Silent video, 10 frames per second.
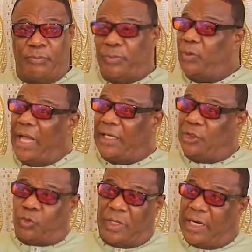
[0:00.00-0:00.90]
people like
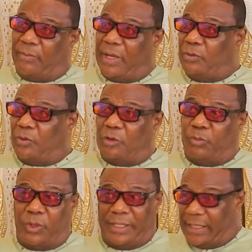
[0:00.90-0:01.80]
Isudanaba, who
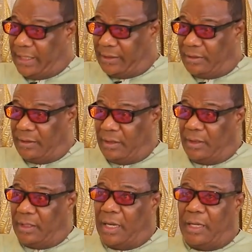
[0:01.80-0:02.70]
got born again,
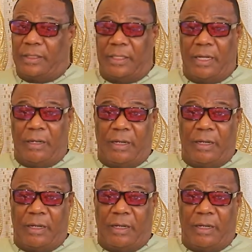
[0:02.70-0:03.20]
and